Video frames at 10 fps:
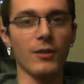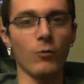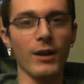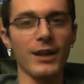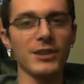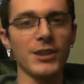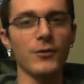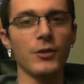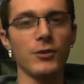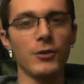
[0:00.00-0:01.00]
what kind of stuff
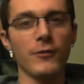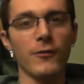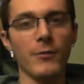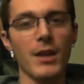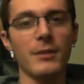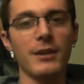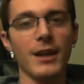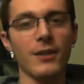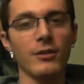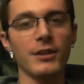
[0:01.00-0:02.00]
you can do for maybe
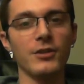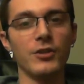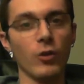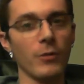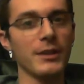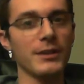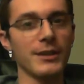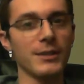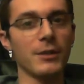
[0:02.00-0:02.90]
not only your business,